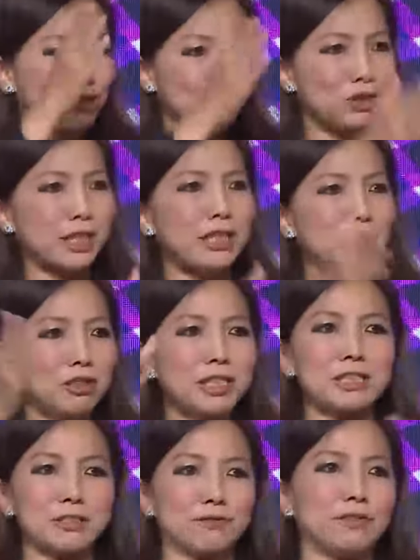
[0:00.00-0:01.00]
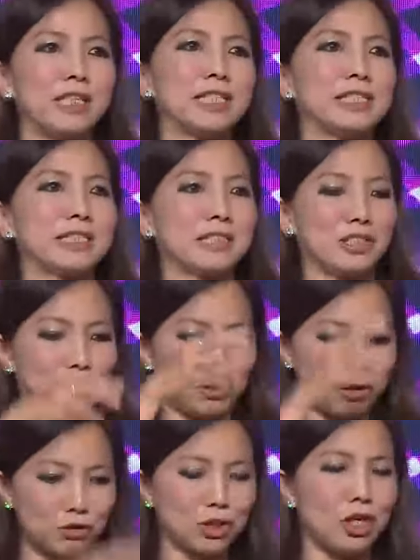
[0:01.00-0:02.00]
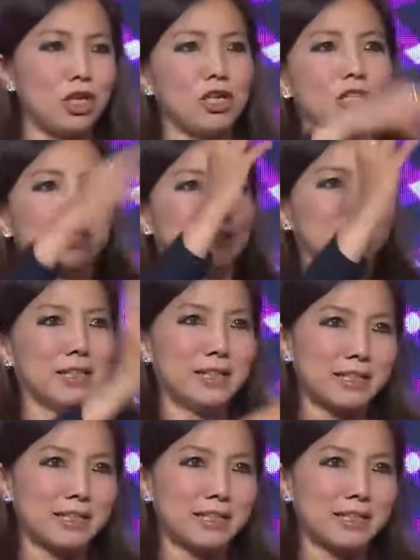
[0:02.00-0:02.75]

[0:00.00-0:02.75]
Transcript: So you can look at different lenses, your own costs,